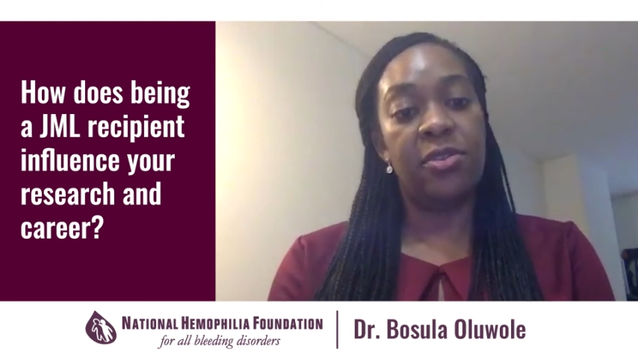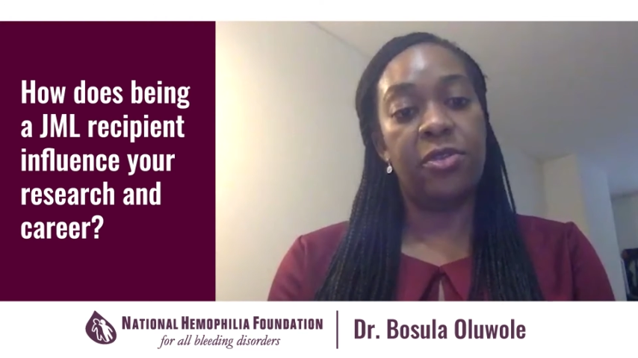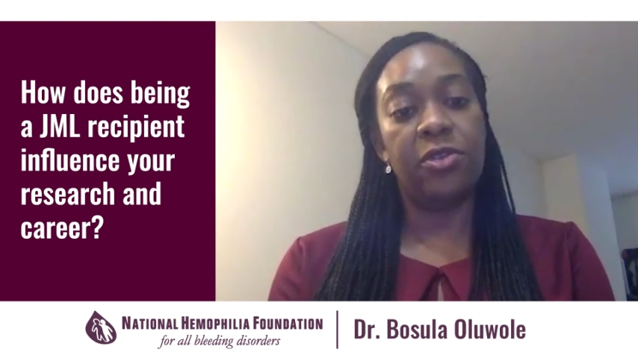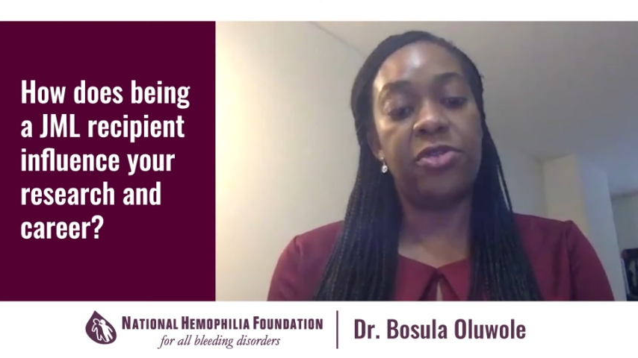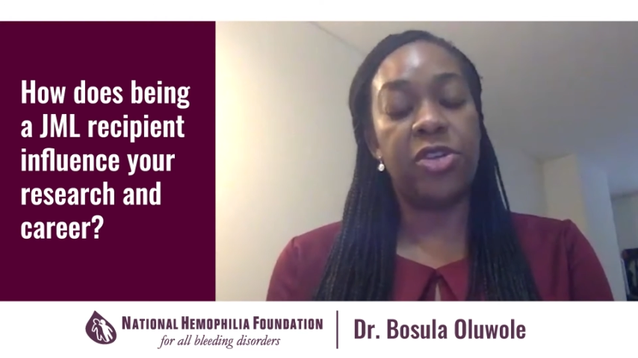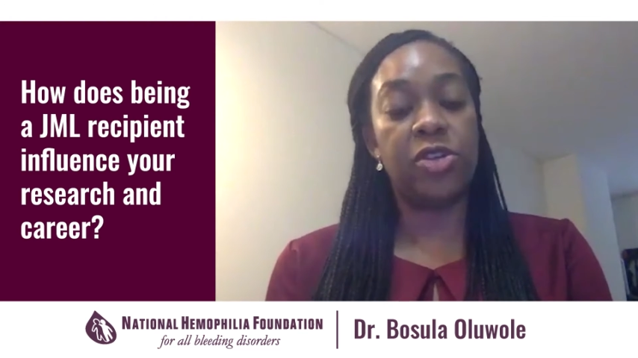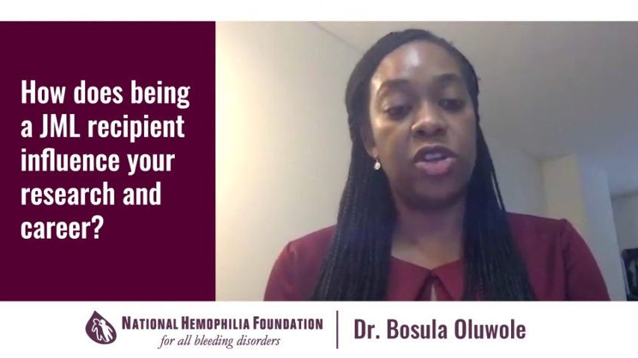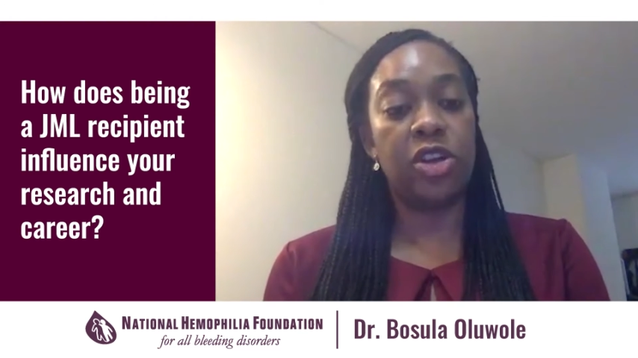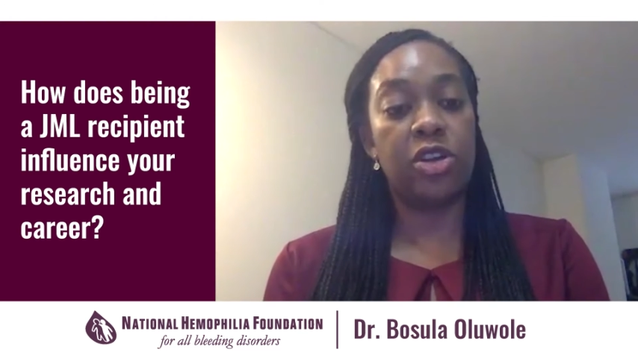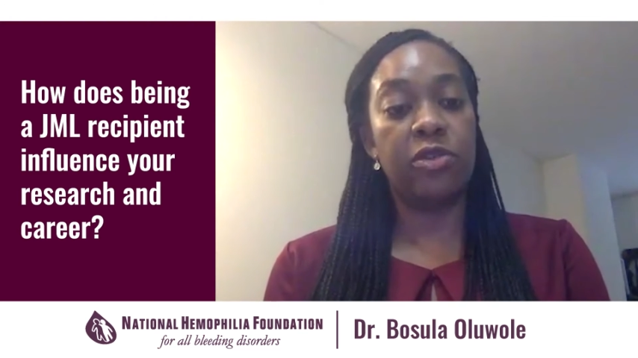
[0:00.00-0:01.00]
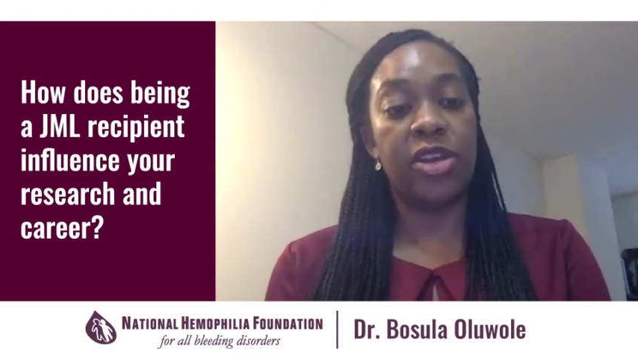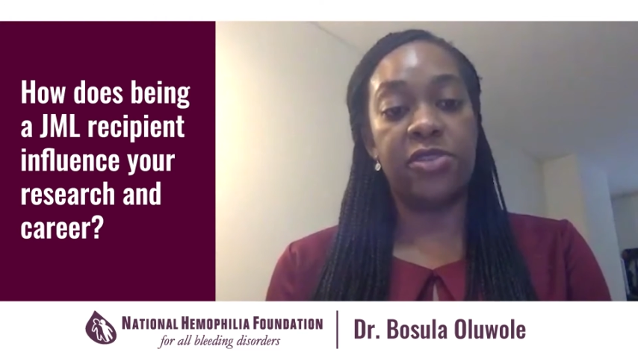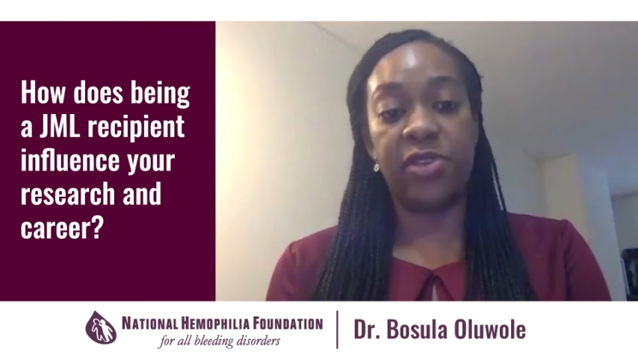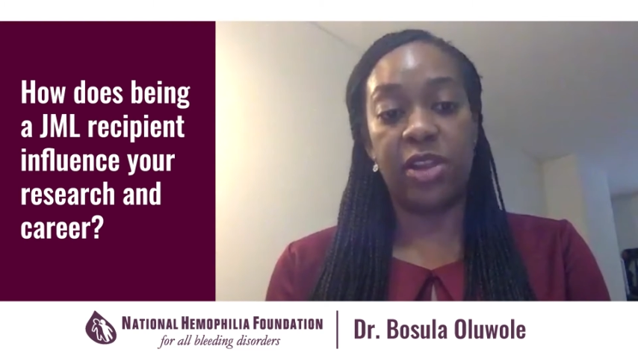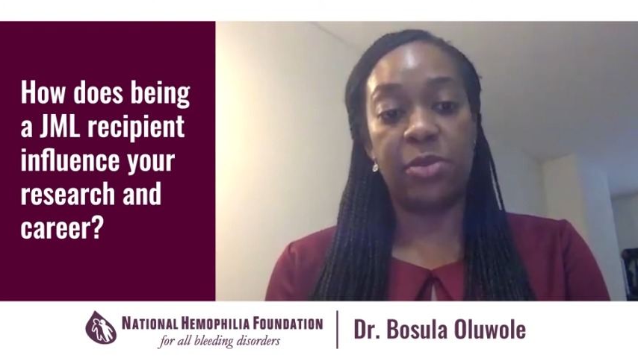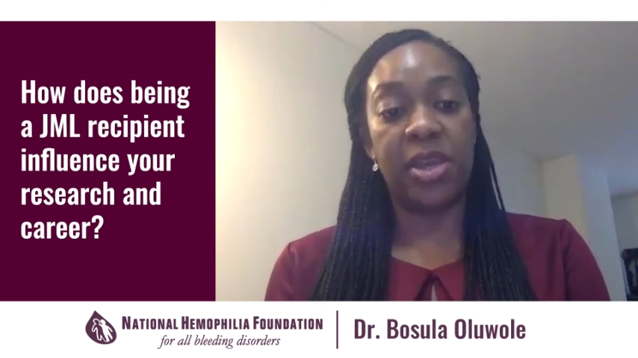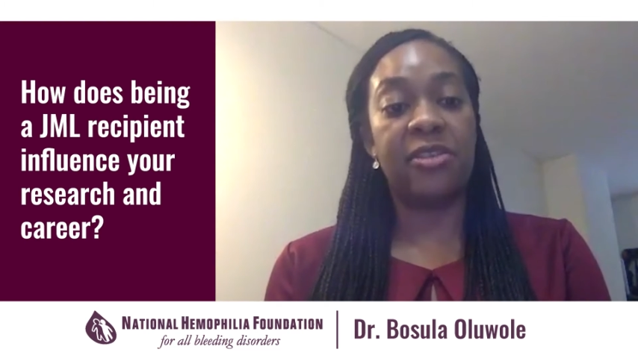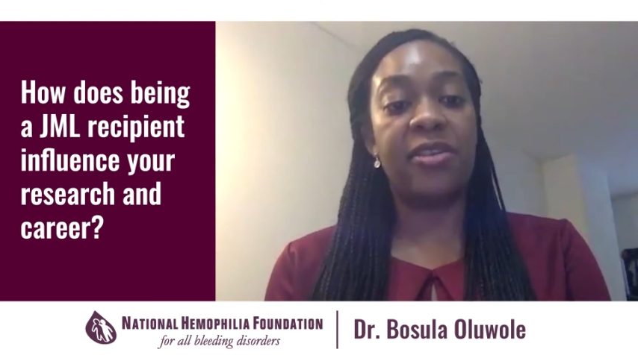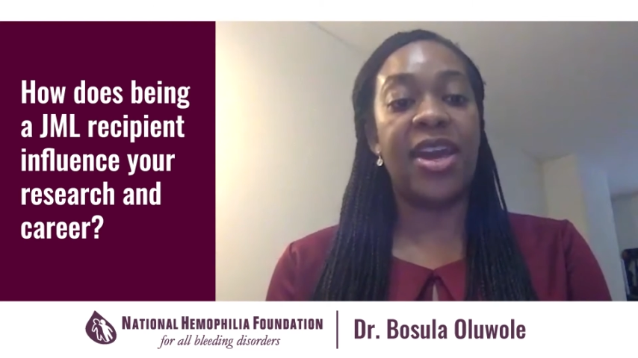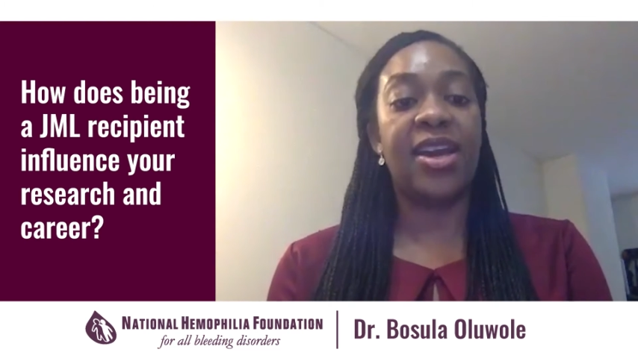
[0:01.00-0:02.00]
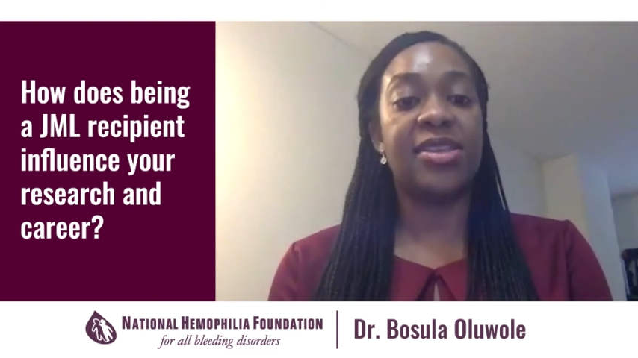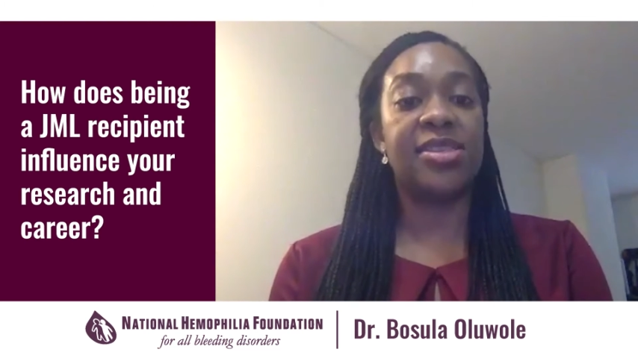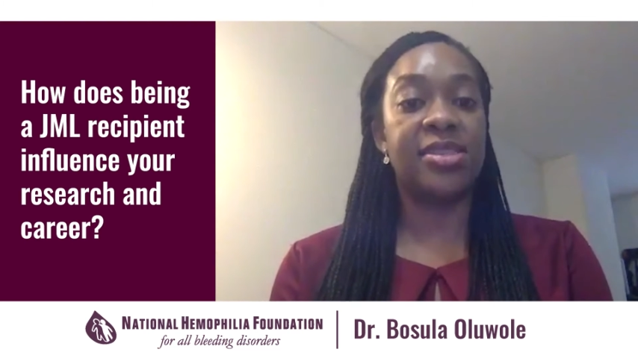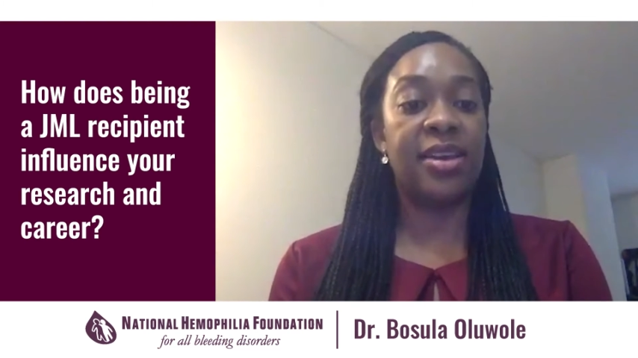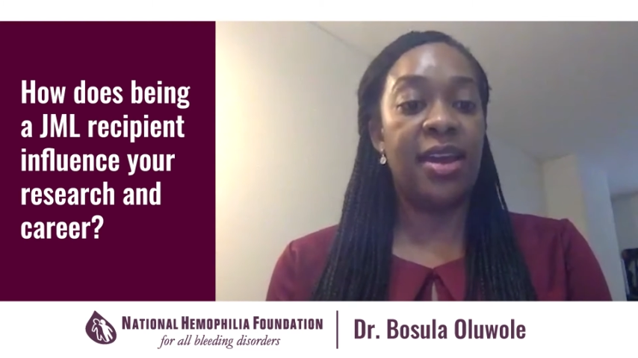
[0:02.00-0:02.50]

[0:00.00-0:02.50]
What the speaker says: for future career development grants,